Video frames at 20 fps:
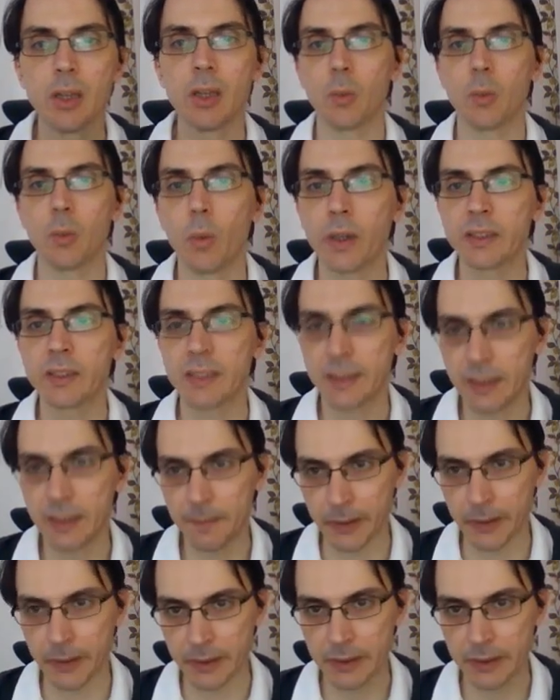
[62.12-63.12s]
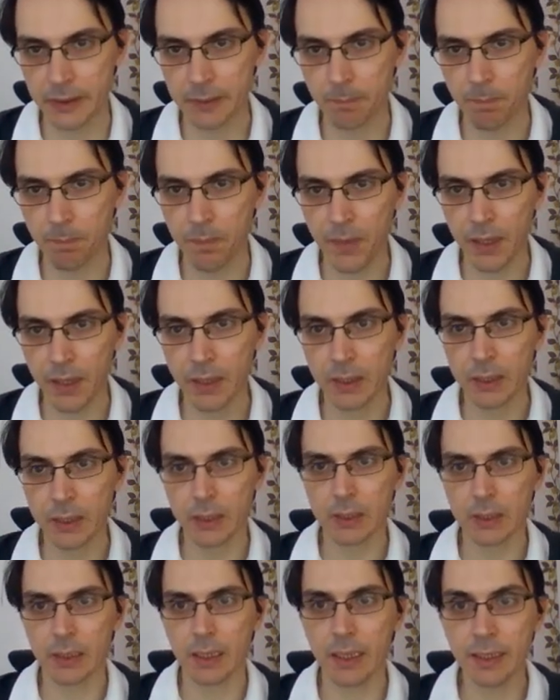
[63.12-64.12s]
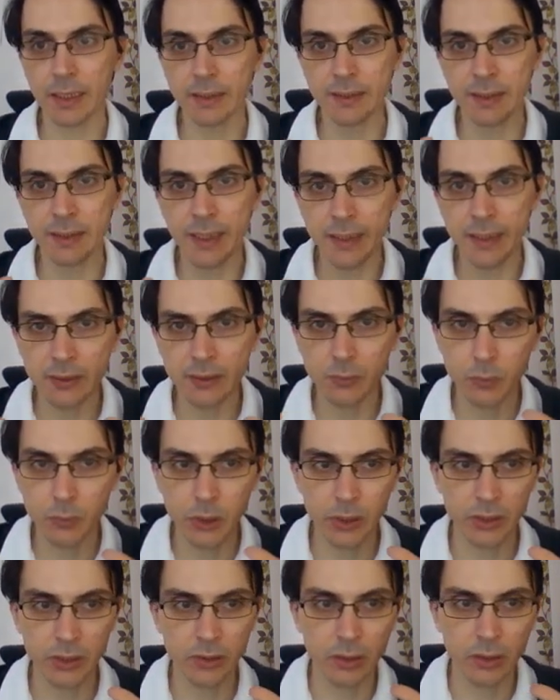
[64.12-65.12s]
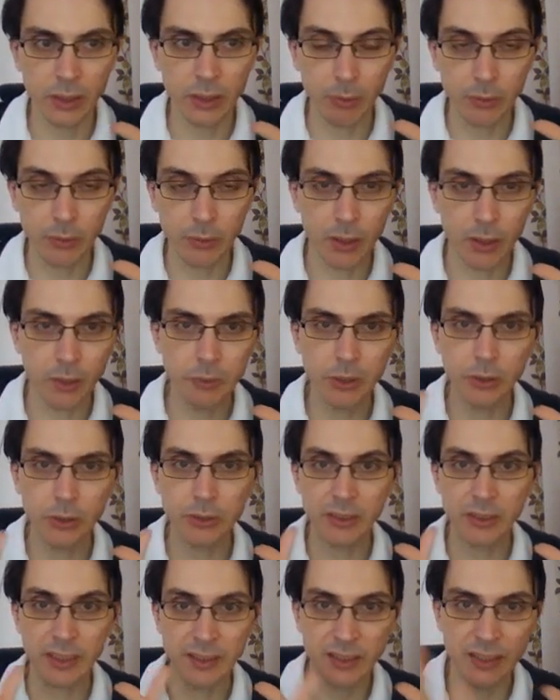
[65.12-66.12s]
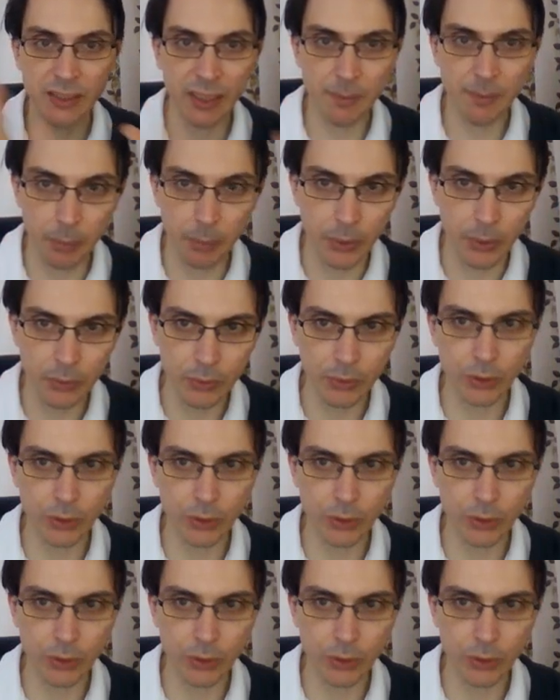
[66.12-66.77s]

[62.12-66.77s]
what is the difference. And then we're gonna talk about how we use a sample